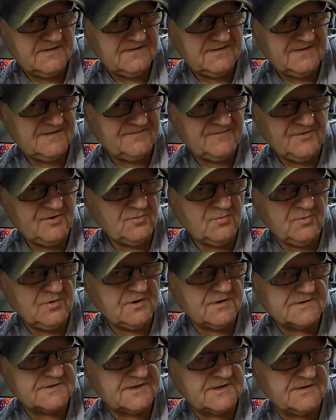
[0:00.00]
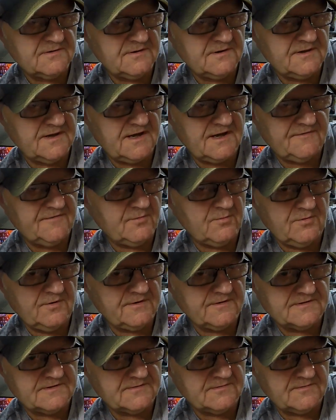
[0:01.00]
I've no work to do at that if I
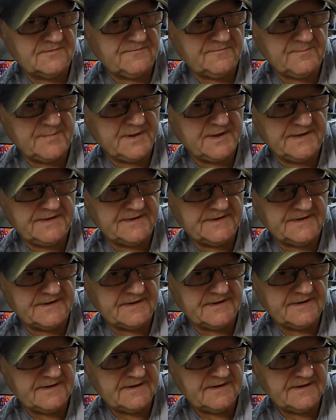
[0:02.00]
wanted to have painted it.